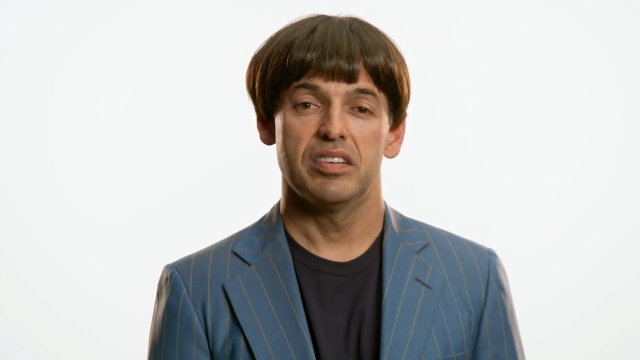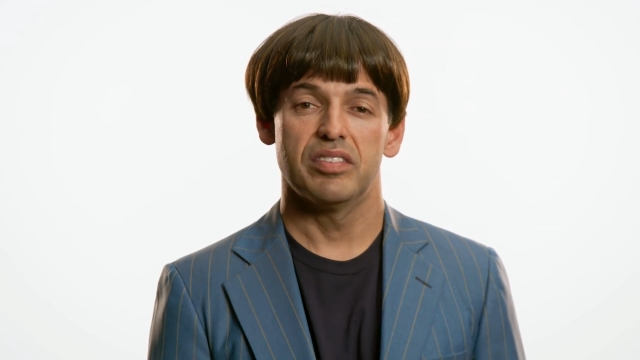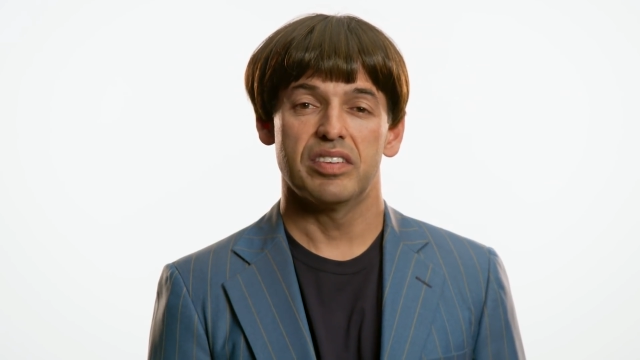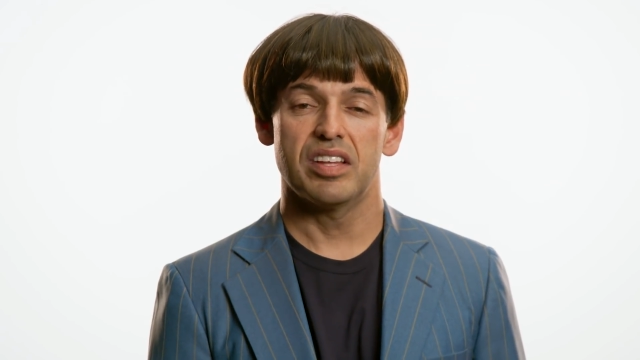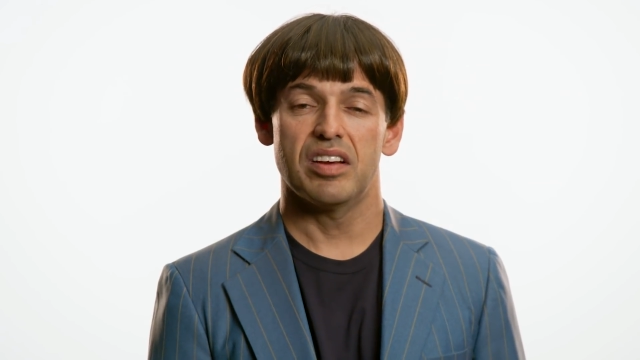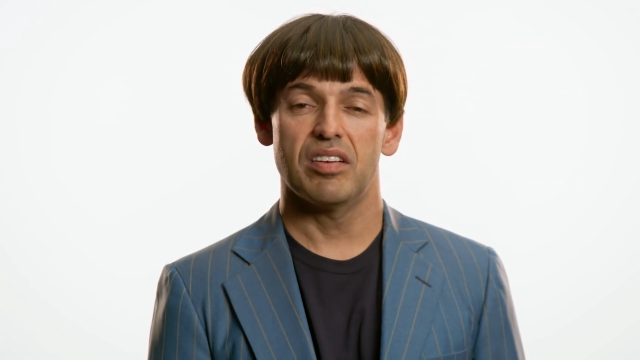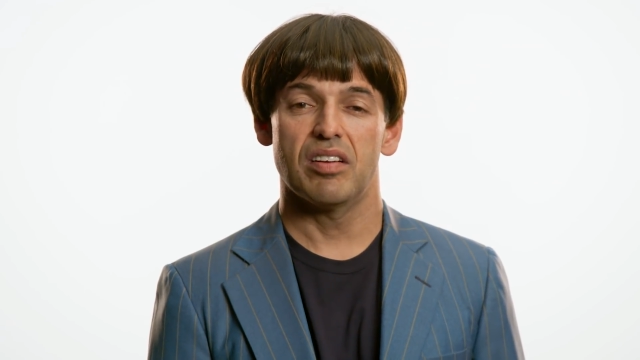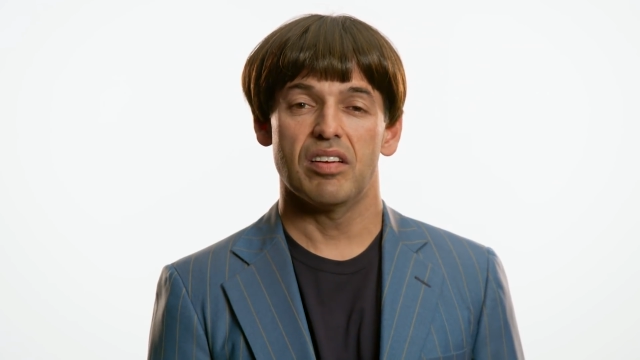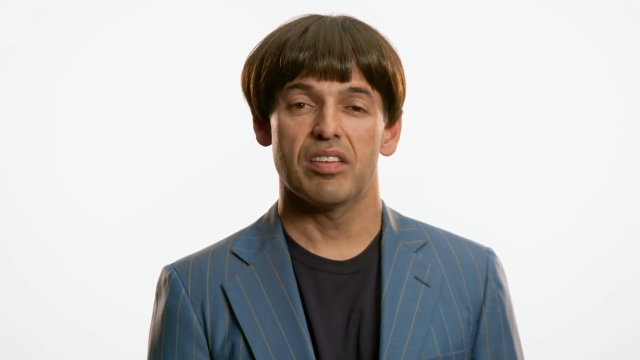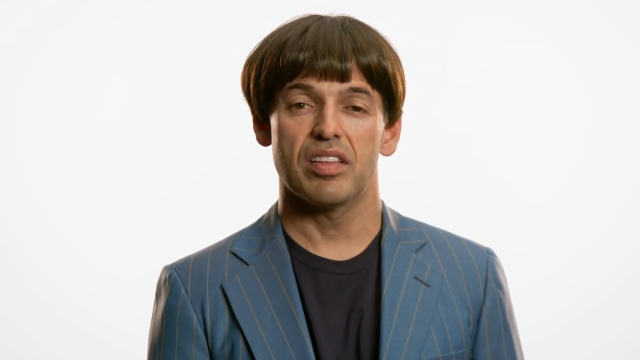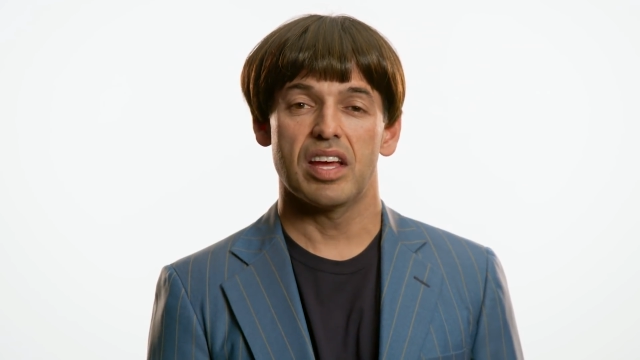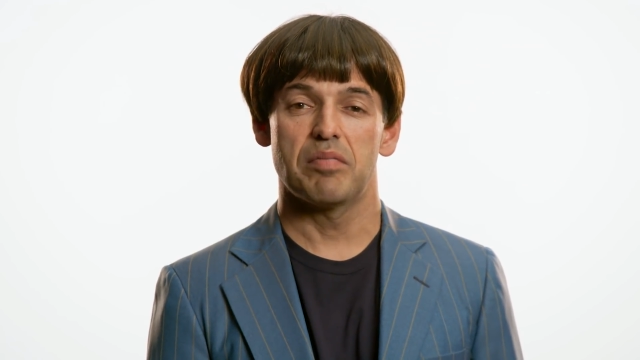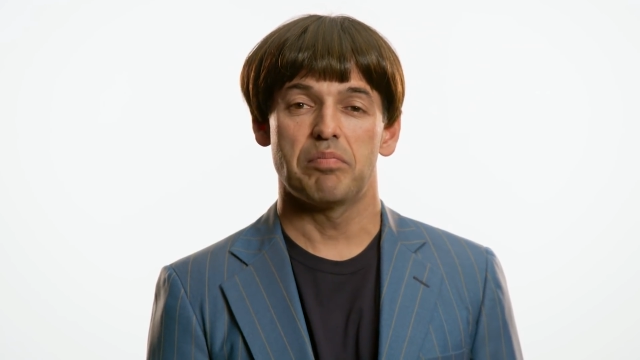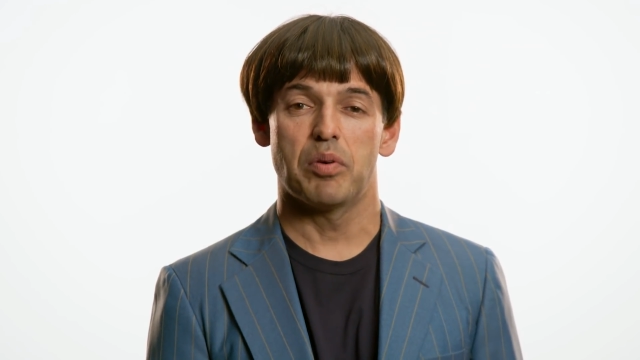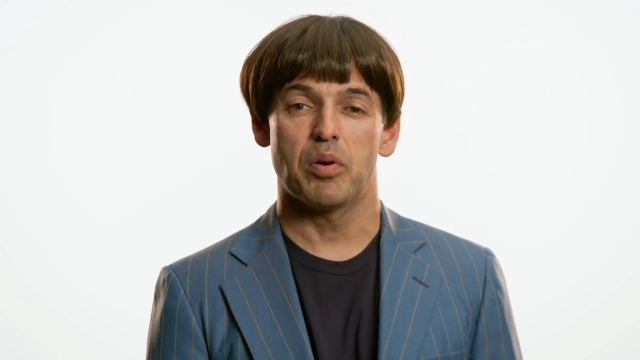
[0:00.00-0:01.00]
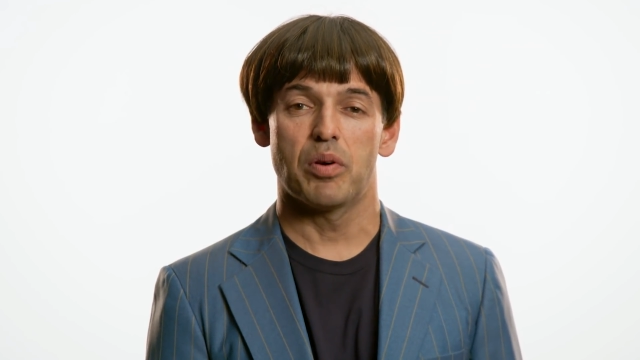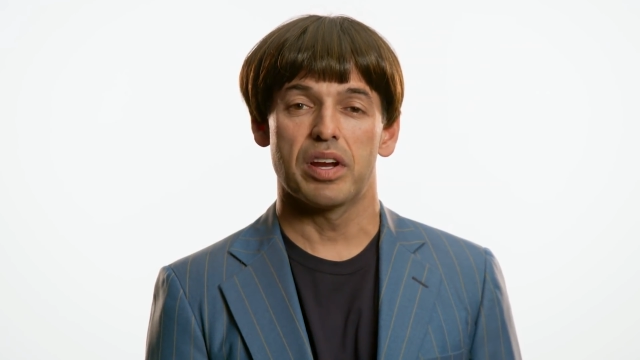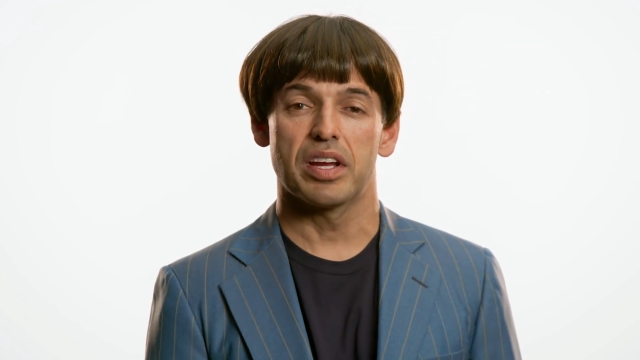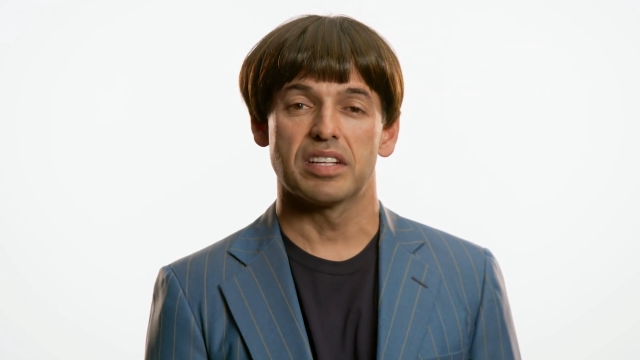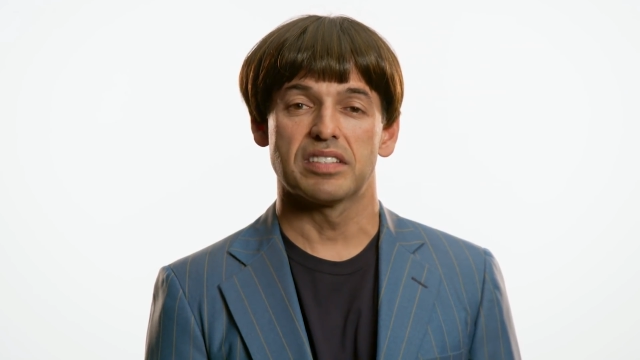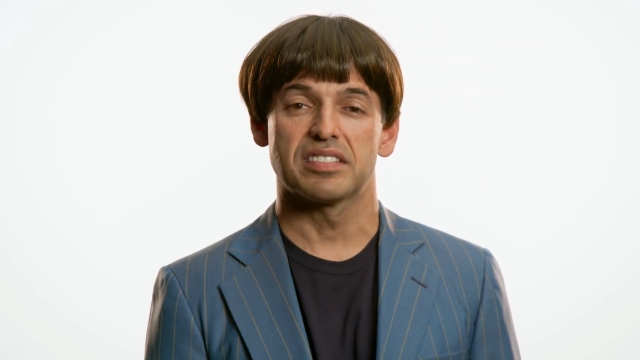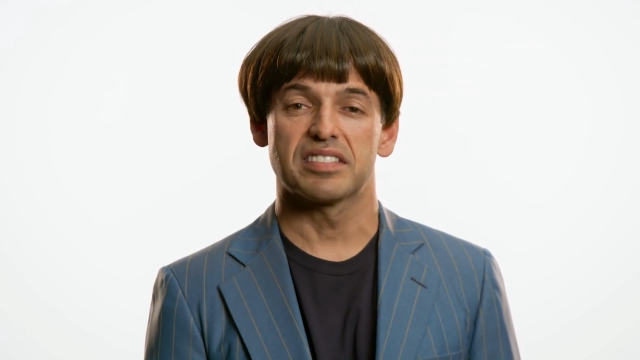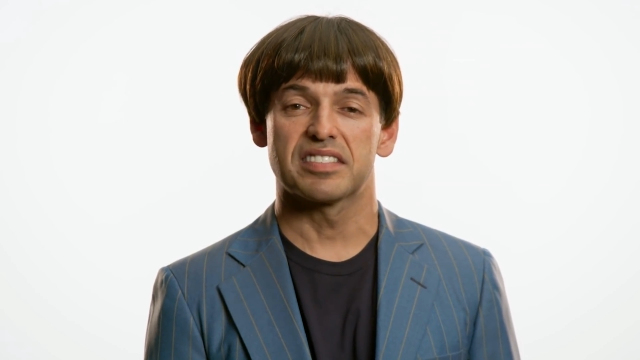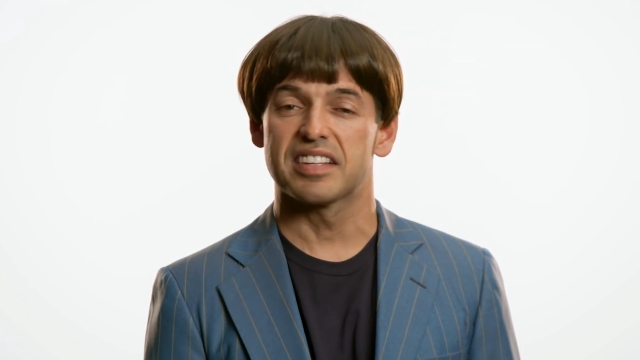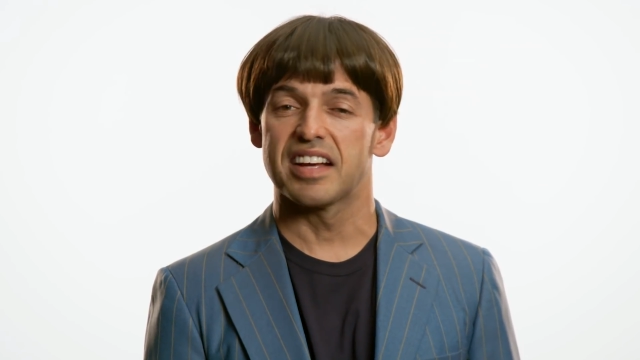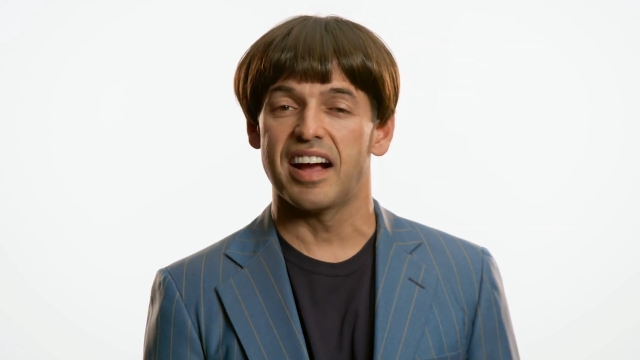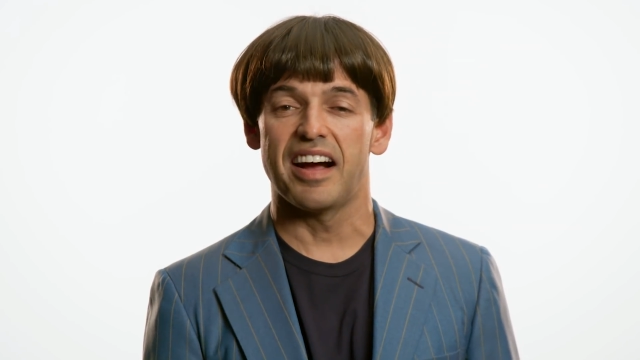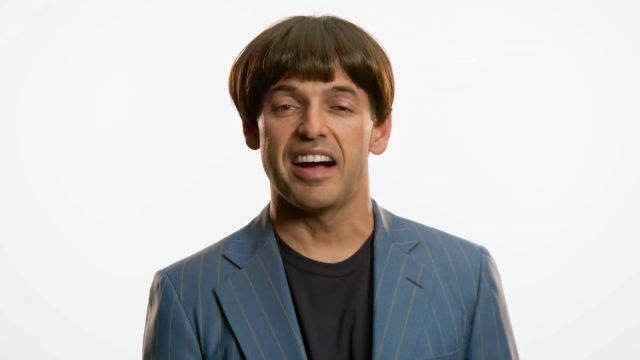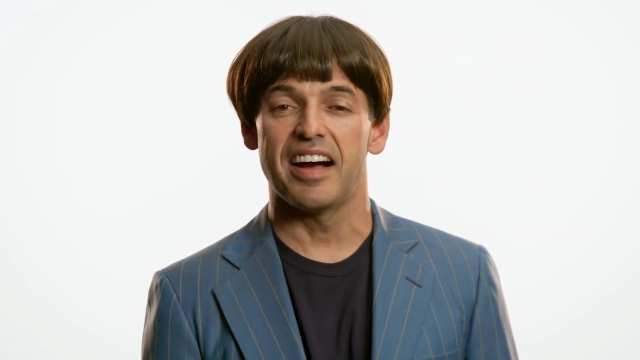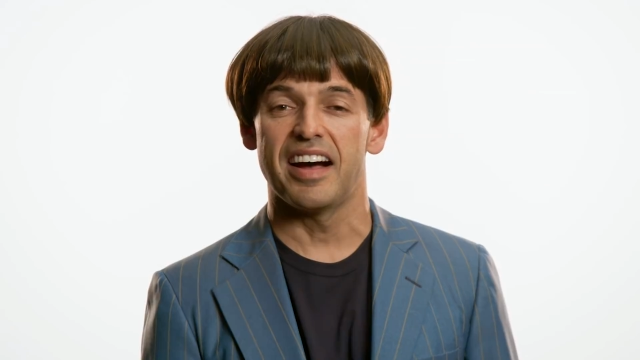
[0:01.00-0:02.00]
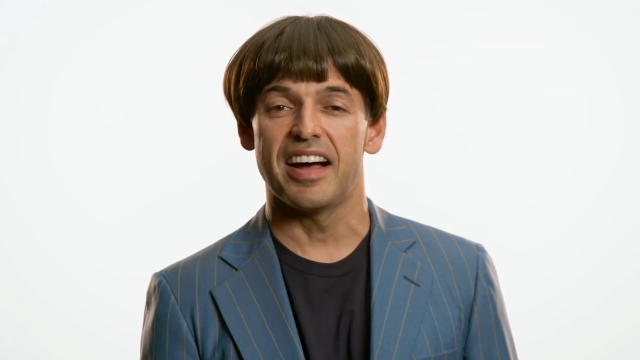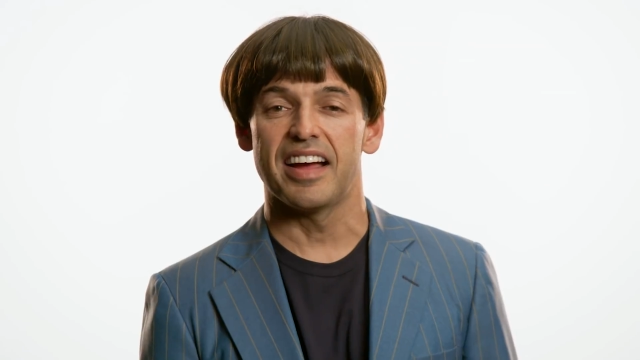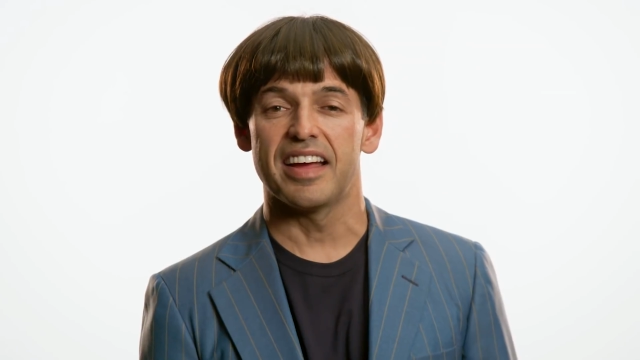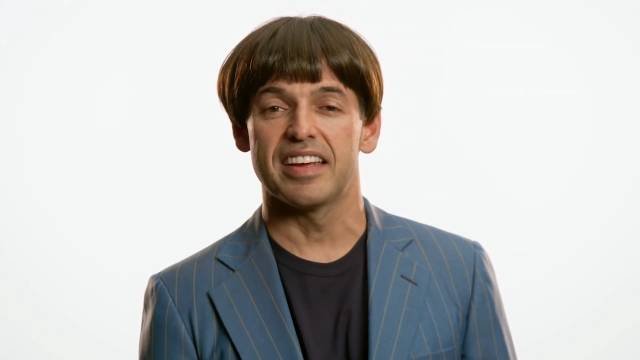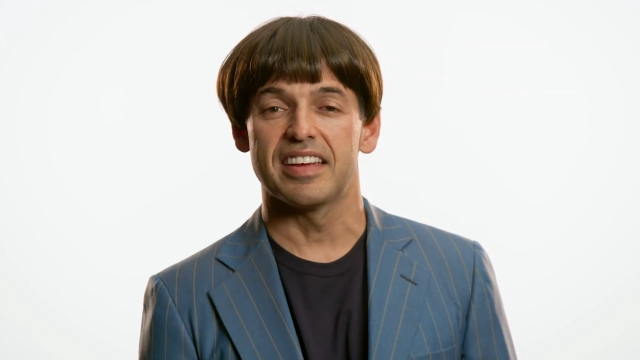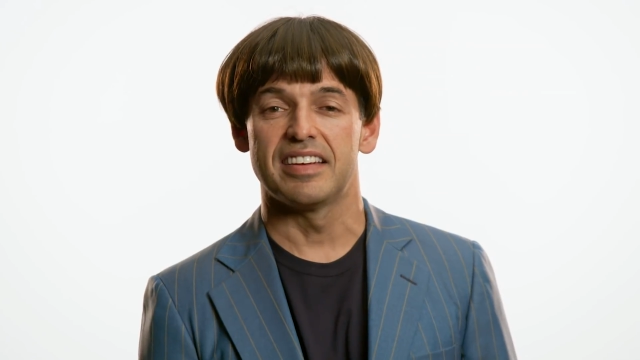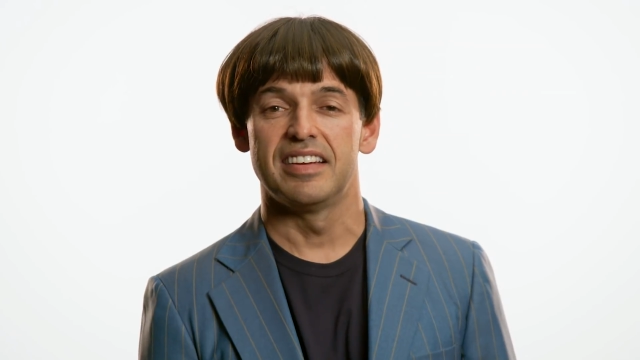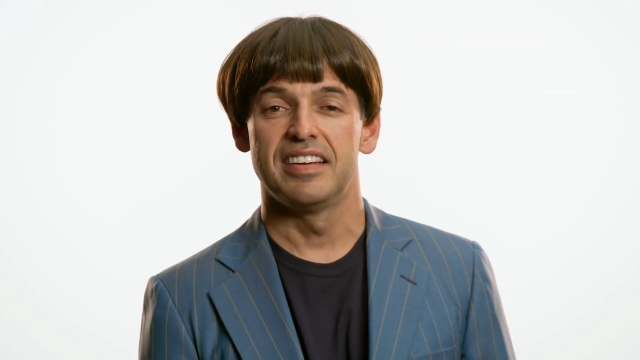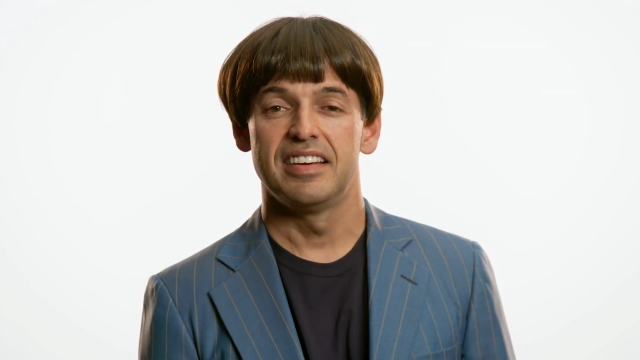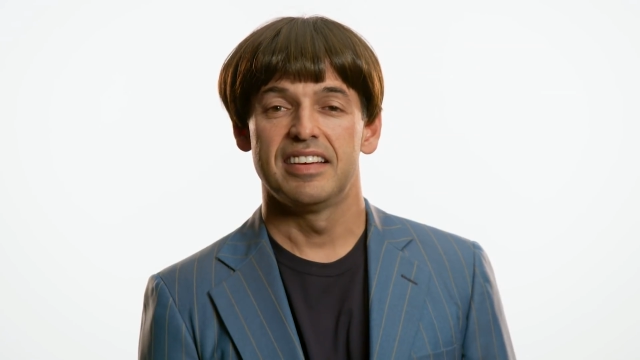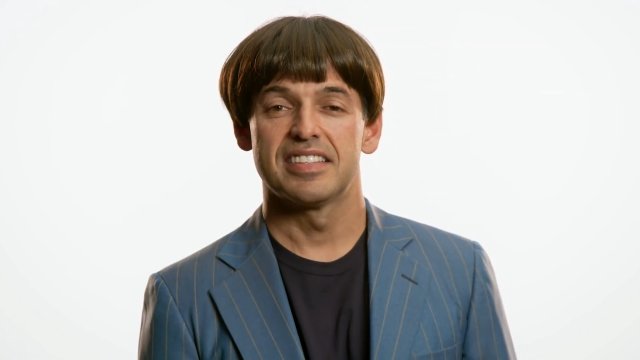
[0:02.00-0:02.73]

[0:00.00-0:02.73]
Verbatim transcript: without all that boring sky and